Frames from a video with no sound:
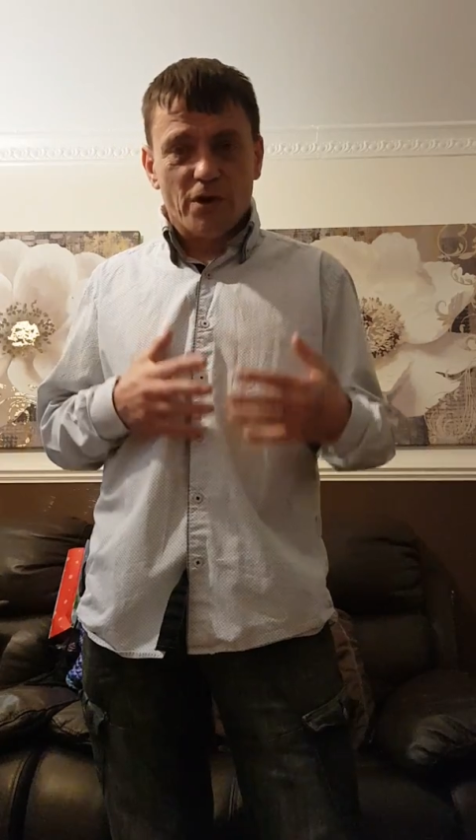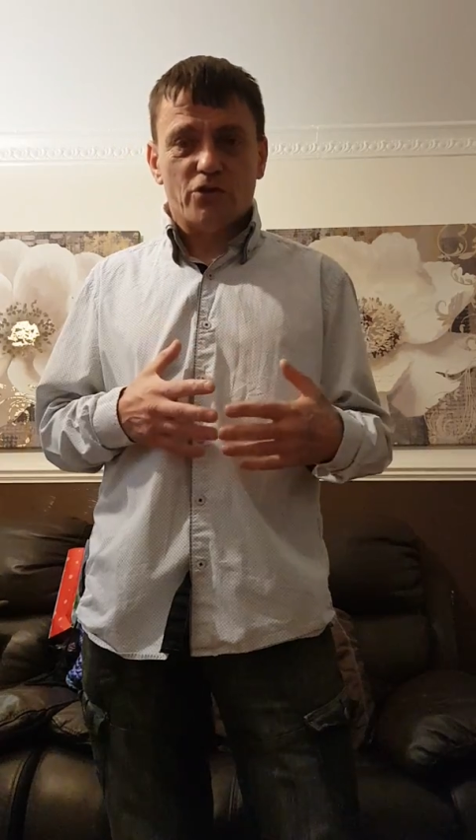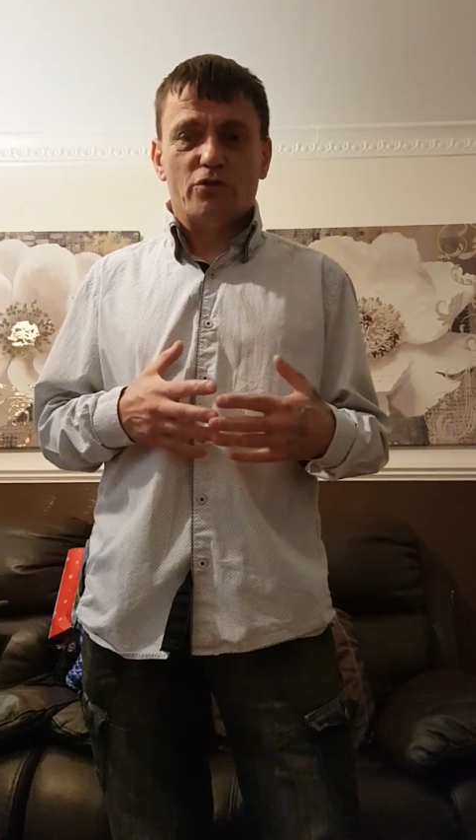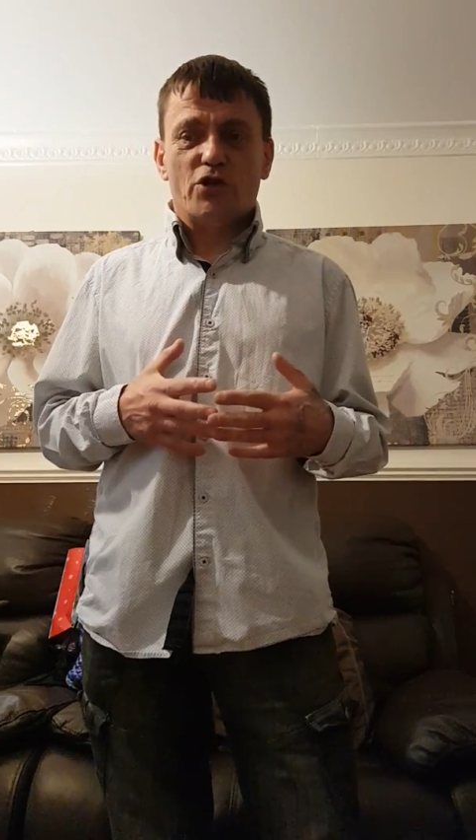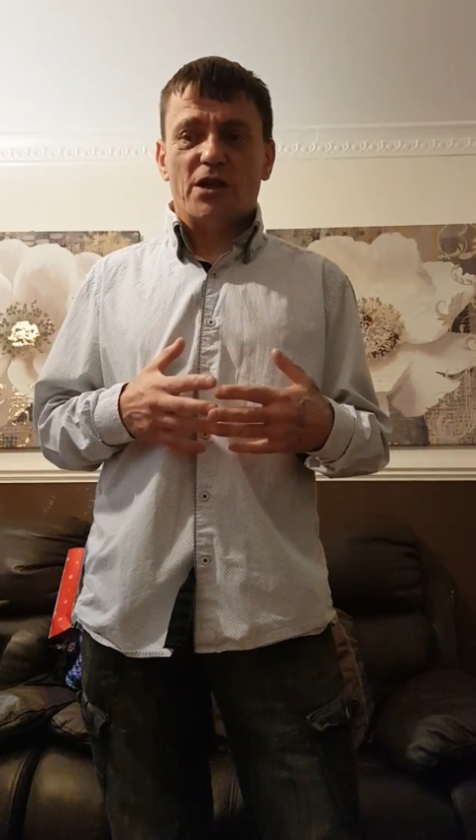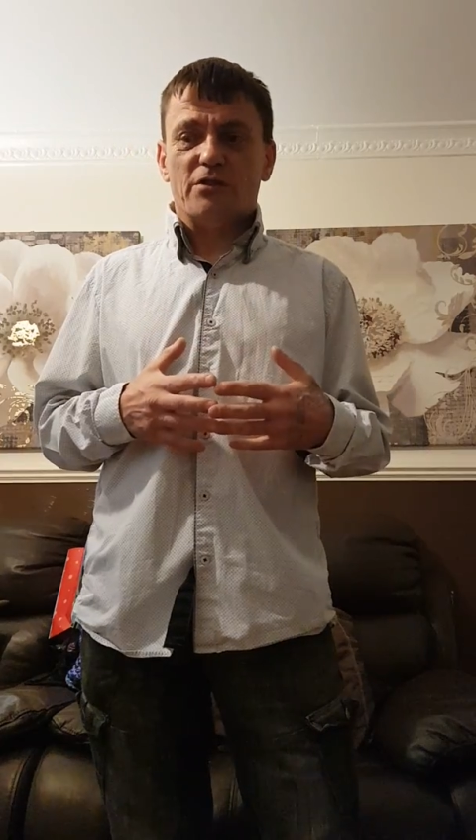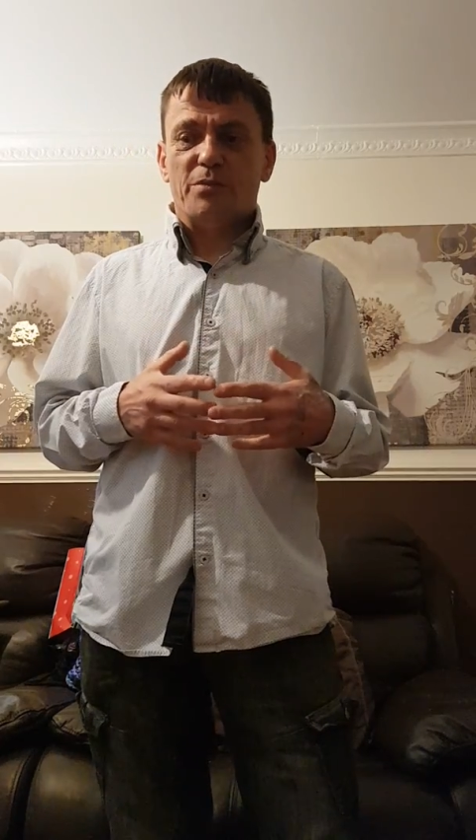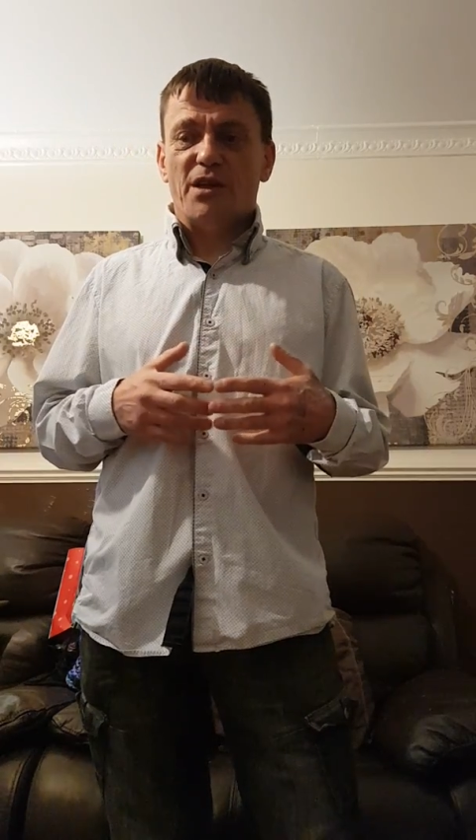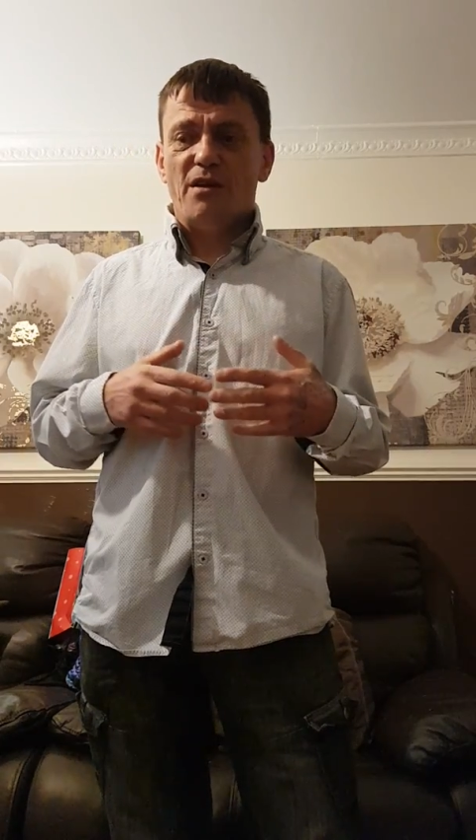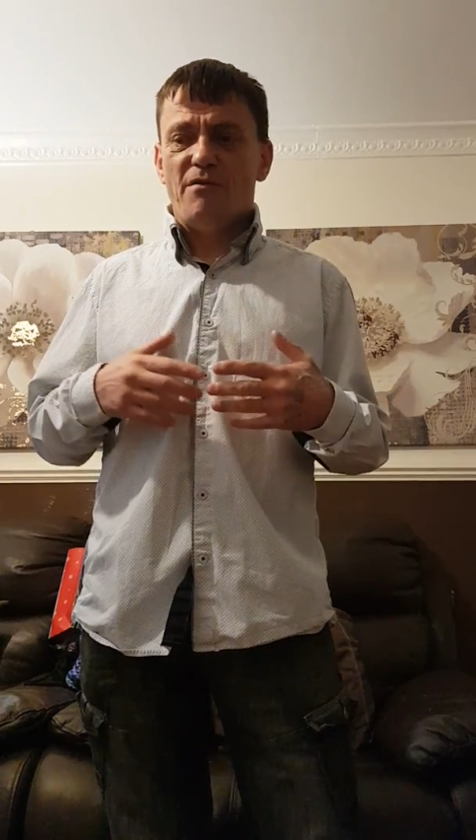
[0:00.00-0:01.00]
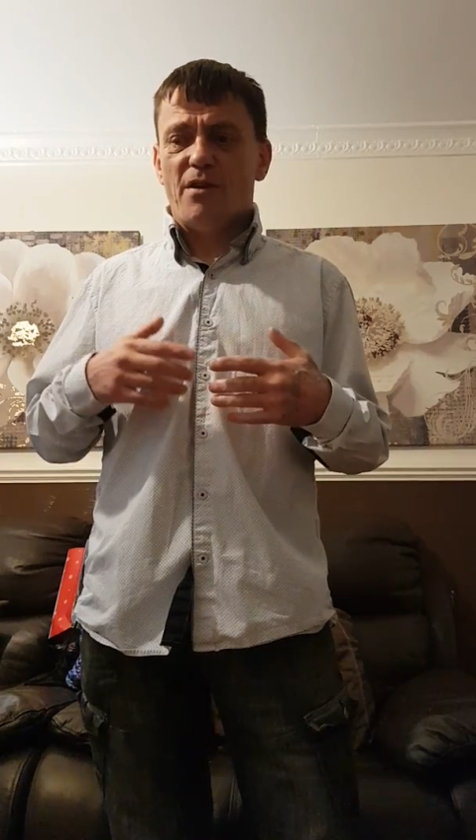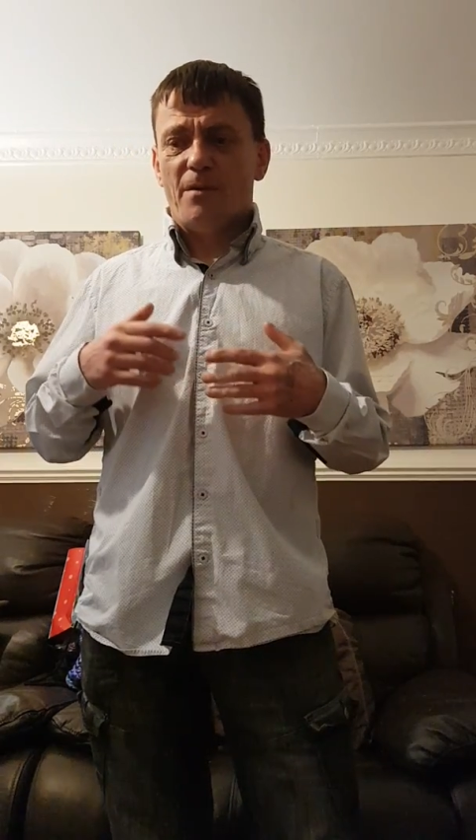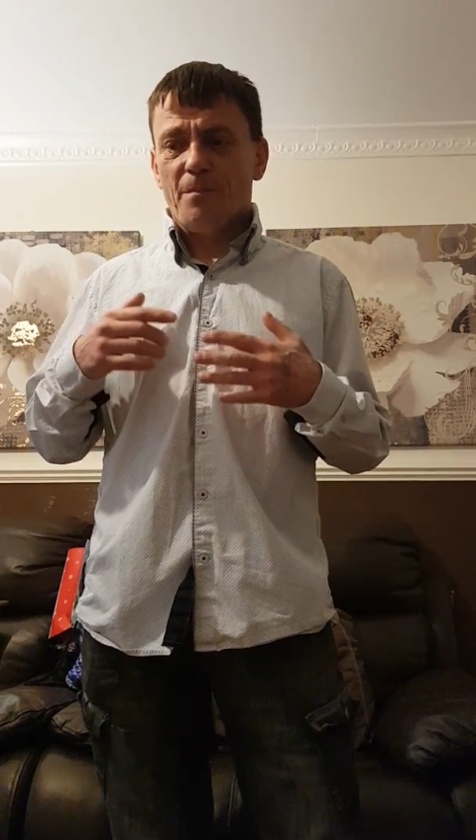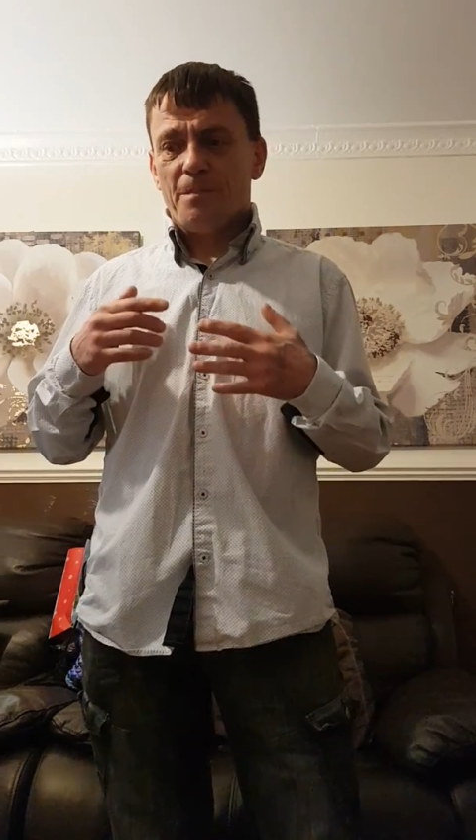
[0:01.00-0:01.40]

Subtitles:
that child's behaviour,